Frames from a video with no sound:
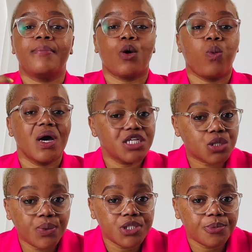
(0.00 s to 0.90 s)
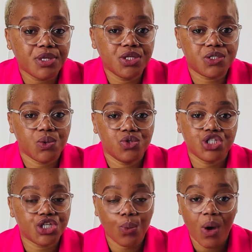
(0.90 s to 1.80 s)
what is going to be the
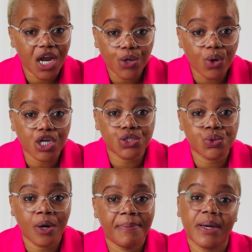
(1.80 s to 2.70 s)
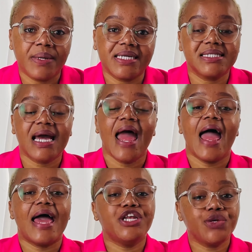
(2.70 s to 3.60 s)
solution? What are you going to do about it?
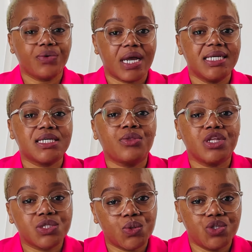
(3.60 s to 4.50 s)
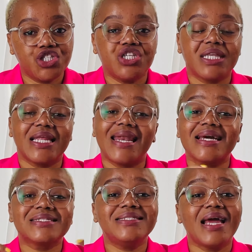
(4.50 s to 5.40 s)
And you write down the solution. The
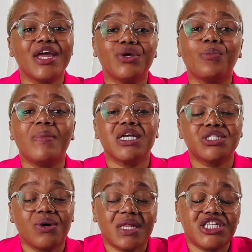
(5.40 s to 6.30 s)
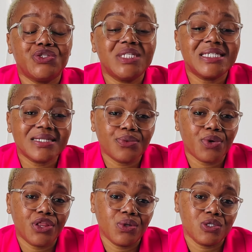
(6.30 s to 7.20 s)
next day, you make sure that you deal
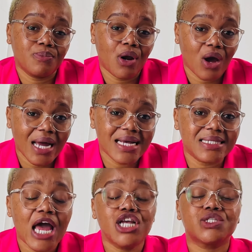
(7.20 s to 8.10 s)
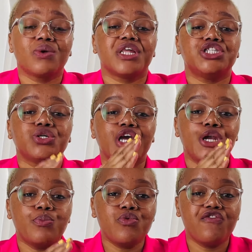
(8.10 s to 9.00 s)
with those blockers so that you
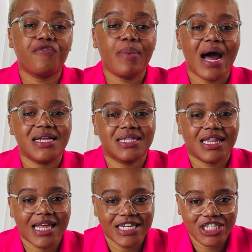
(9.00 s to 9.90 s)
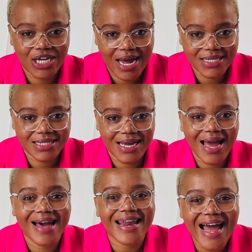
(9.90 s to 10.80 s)
can move past that task.
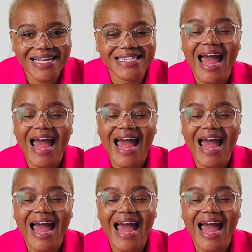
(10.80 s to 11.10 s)
Right?